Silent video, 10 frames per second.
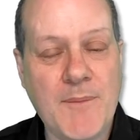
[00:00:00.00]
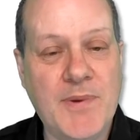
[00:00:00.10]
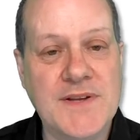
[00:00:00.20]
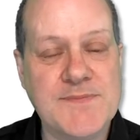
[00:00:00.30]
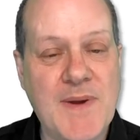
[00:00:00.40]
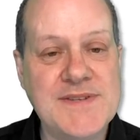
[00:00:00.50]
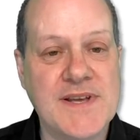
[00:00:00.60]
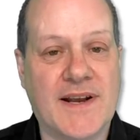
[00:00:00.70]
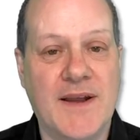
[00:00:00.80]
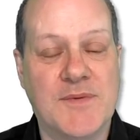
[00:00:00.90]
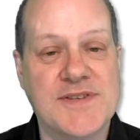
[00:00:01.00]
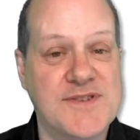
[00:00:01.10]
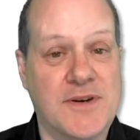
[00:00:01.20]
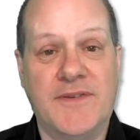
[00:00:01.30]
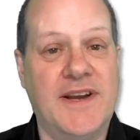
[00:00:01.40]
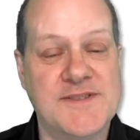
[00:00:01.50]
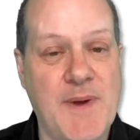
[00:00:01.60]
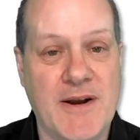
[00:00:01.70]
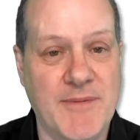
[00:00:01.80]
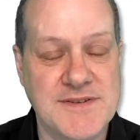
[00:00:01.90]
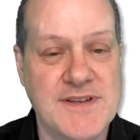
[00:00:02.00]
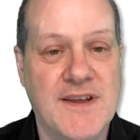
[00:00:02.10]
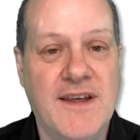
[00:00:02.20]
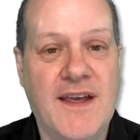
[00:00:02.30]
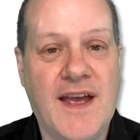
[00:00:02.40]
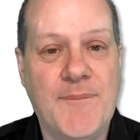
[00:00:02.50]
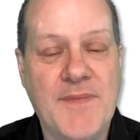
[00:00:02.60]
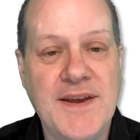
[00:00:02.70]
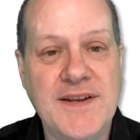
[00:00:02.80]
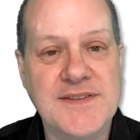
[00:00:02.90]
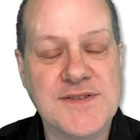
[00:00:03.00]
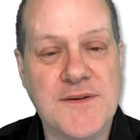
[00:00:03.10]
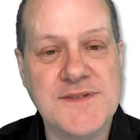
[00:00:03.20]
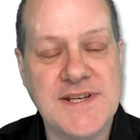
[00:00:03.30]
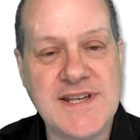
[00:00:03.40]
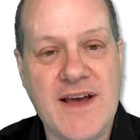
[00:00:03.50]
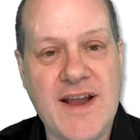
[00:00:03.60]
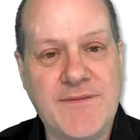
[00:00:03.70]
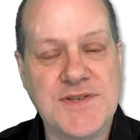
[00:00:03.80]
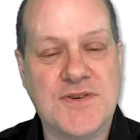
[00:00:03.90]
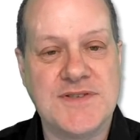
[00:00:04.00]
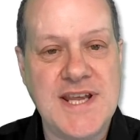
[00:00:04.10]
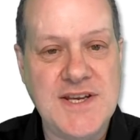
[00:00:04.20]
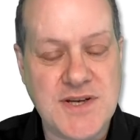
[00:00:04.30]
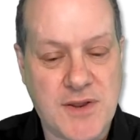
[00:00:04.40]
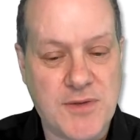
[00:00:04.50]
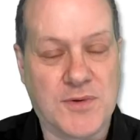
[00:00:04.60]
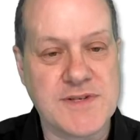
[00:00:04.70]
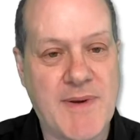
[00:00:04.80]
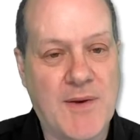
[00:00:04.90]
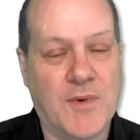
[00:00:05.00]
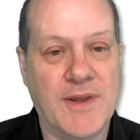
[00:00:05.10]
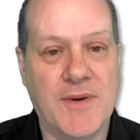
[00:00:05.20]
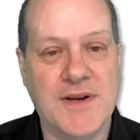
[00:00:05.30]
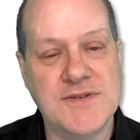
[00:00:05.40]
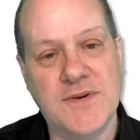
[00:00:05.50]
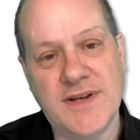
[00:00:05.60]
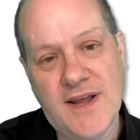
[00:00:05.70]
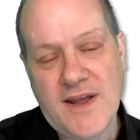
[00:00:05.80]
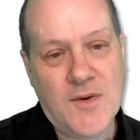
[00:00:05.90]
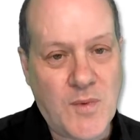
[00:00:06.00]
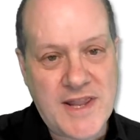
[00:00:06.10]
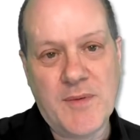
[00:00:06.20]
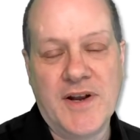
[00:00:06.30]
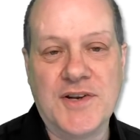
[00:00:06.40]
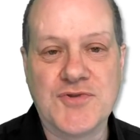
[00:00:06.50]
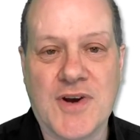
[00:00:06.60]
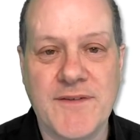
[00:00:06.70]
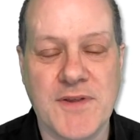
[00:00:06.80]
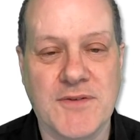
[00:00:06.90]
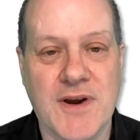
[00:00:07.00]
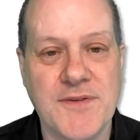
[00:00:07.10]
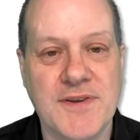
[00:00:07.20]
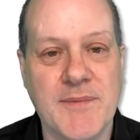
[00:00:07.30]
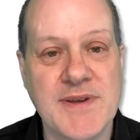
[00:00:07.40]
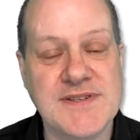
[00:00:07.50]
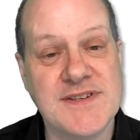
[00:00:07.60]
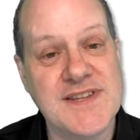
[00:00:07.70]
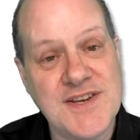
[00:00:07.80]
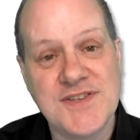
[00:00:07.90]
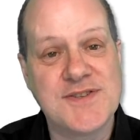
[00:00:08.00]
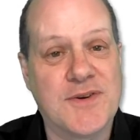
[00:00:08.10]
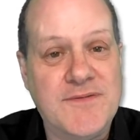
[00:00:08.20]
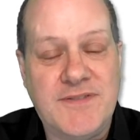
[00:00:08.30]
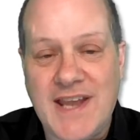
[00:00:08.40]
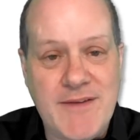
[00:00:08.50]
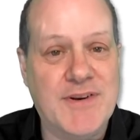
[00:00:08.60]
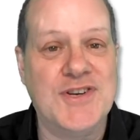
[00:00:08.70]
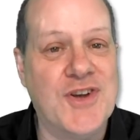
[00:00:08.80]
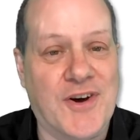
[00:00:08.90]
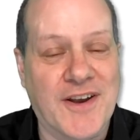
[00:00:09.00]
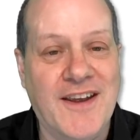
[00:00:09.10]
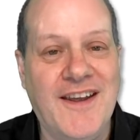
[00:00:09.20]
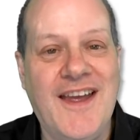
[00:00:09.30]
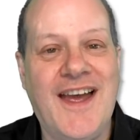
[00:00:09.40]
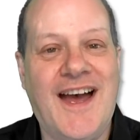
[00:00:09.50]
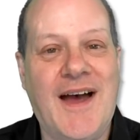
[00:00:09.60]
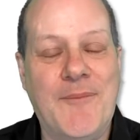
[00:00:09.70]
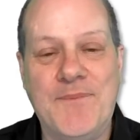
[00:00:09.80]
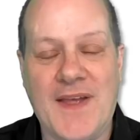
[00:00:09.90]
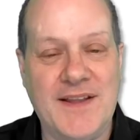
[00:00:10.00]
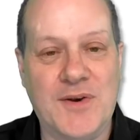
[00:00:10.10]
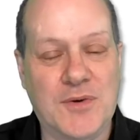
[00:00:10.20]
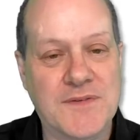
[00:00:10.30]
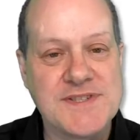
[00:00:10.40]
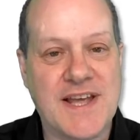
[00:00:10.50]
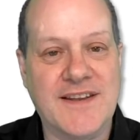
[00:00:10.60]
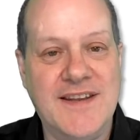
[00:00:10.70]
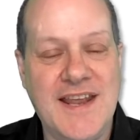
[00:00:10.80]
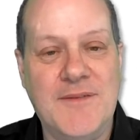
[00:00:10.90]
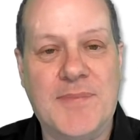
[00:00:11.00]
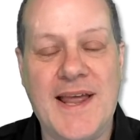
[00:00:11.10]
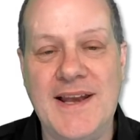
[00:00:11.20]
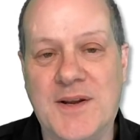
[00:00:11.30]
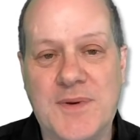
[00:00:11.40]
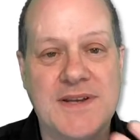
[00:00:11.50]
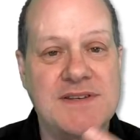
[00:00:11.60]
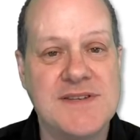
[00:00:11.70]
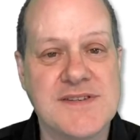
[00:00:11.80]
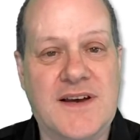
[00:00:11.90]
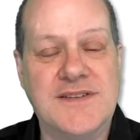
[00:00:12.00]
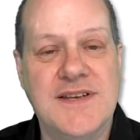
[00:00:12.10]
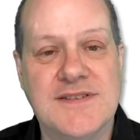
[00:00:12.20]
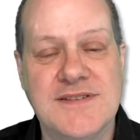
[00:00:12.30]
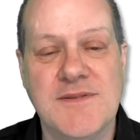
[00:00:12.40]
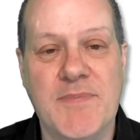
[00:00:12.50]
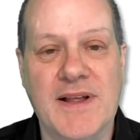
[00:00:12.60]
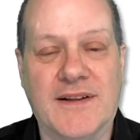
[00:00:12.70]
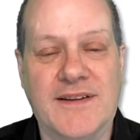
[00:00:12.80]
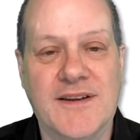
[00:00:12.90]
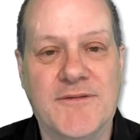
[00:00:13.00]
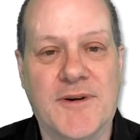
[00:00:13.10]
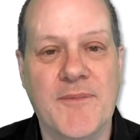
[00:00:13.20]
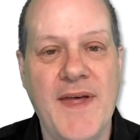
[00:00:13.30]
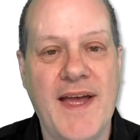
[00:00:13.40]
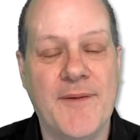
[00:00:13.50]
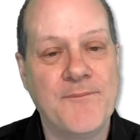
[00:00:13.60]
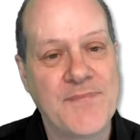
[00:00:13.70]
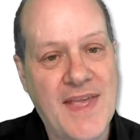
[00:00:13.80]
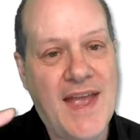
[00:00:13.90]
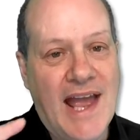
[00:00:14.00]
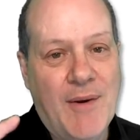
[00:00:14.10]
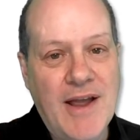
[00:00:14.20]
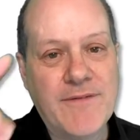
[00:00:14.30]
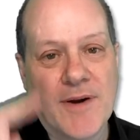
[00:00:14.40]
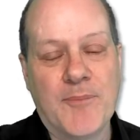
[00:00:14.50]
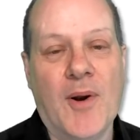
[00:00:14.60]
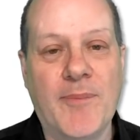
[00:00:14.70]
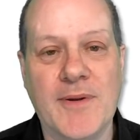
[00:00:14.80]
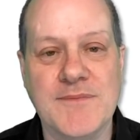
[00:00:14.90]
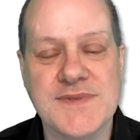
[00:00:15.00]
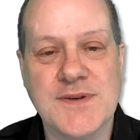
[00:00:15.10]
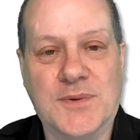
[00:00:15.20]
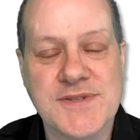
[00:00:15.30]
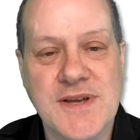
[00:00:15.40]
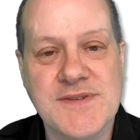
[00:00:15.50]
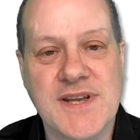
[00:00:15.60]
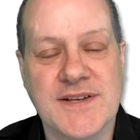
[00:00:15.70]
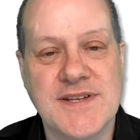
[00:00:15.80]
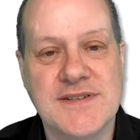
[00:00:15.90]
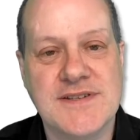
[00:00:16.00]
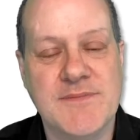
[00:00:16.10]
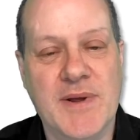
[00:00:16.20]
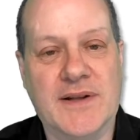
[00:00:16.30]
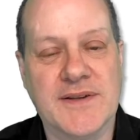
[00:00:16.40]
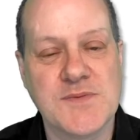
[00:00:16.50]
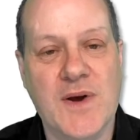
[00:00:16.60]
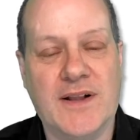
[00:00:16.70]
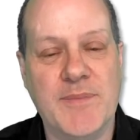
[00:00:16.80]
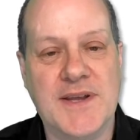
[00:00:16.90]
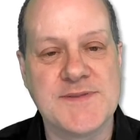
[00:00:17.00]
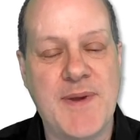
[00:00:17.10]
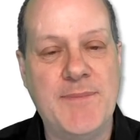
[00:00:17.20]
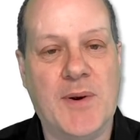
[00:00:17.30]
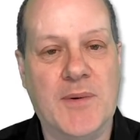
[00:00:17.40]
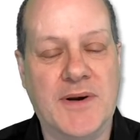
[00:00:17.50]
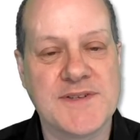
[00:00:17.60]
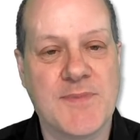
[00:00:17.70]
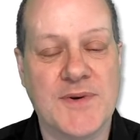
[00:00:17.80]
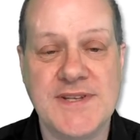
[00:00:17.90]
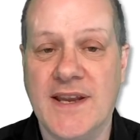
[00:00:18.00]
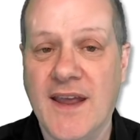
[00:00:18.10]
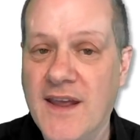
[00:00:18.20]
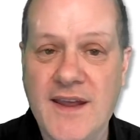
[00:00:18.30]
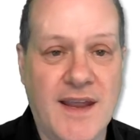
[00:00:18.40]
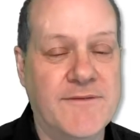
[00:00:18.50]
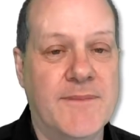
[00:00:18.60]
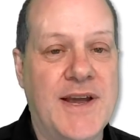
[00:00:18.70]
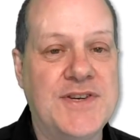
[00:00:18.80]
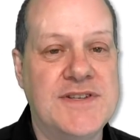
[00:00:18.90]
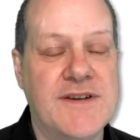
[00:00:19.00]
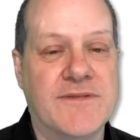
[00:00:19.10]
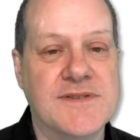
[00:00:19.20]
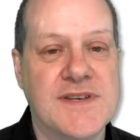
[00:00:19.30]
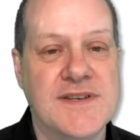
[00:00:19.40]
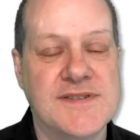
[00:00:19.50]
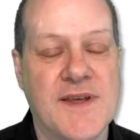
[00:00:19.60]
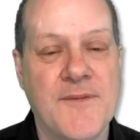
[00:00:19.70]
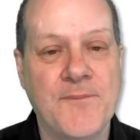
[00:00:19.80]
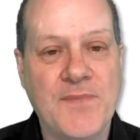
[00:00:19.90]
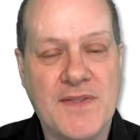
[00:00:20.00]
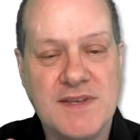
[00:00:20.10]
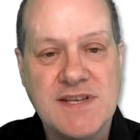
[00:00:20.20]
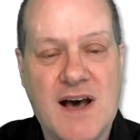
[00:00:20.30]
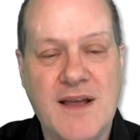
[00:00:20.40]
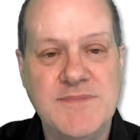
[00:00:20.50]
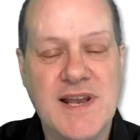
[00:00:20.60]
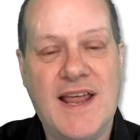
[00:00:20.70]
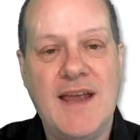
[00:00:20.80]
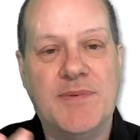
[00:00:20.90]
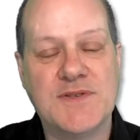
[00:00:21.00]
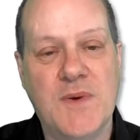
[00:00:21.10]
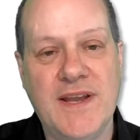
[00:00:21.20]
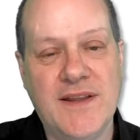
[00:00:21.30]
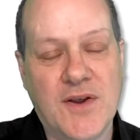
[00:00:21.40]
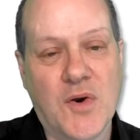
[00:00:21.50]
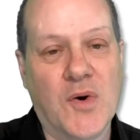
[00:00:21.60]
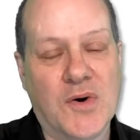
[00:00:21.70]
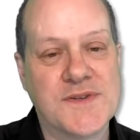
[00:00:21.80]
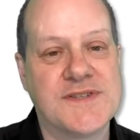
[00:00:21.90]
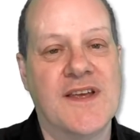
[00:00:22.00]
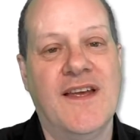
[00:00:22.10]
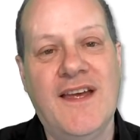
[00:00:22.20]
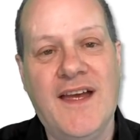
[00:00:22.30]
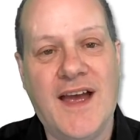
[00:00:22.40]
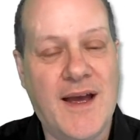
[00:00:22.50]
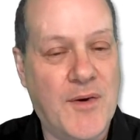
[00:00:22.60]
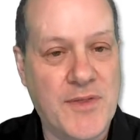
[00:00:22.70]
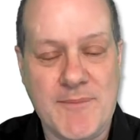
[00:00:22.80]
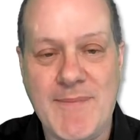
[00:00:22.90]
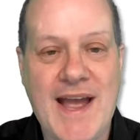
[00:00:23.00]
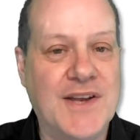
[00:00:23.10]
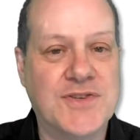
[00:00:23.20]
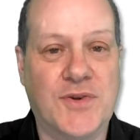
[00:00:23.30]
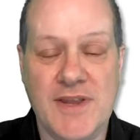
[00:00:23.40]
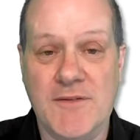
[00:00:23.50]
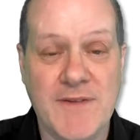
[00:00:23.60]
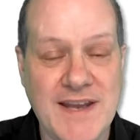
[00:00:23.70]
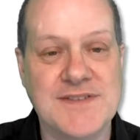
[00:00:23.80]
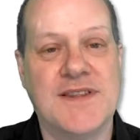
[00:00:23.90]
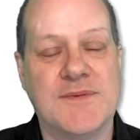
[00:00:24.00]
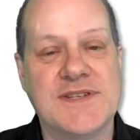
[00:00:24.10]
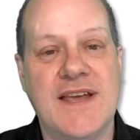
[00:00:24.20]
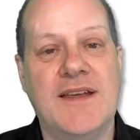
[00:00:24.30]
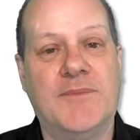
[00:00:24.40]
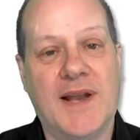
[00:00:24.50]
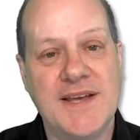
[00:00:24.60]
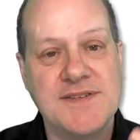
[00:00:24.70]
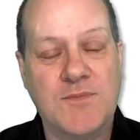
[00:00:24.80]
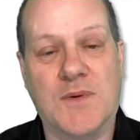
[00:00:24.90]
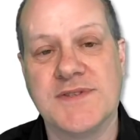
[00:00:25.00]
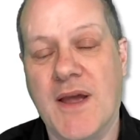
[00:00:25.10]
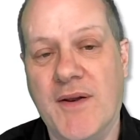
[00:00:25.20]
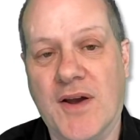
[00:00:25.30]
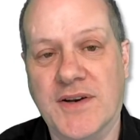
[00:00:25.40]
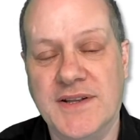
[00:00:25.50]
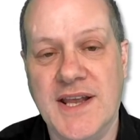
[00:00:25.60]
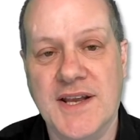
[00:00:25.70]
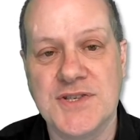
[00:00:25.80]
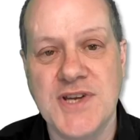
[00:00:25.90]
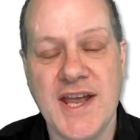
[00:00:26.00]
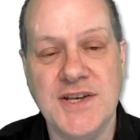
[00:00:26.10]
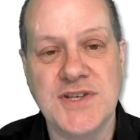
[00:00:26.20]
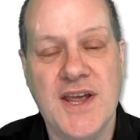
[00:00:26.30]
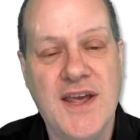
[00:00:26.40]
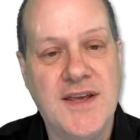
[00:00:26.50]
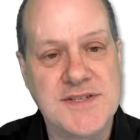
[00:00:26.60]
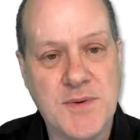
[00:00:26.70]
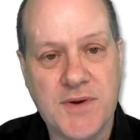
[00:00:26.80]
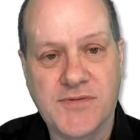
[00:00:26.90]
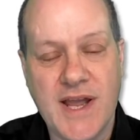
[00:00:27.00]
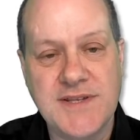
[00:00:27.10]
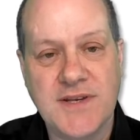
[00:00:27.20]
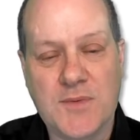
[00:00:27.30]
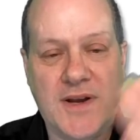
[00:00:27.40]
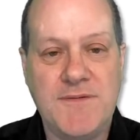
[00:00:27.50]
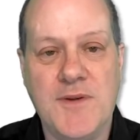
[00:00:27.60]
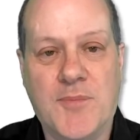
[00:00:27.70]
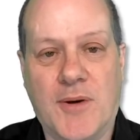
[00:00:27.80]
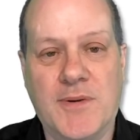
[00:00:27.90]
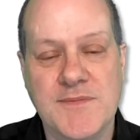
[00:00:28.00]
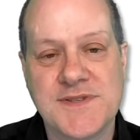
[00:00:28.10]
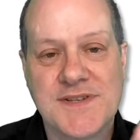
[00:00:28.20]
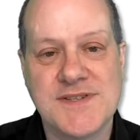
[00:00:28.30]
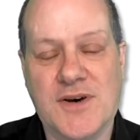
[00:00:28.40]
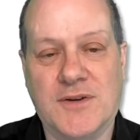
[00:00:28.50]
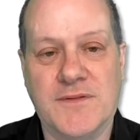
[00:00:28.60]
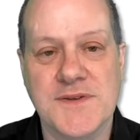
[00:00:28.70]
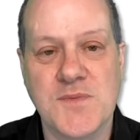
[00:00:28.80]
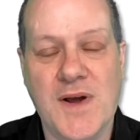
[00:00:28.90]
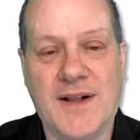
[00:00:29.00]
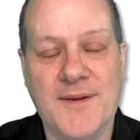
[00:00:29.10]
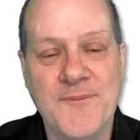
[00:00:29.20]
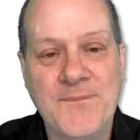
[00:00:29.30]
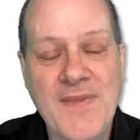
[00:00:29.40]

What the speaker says: But basically it was a sort of an experiment. They didn't sort of sit down and have a strategic thought about what they were going to do and where they were going to drive the growth in the business. They just sort of gave it a shot. And then all of a sudden the in-play liquidity started to build from there. However, problems also started to build as well, because people were exploiting information differences, the time delay between the course or the match or the event that was taking place and what was going on in the exchange. So it created quite a few problems to solve as well.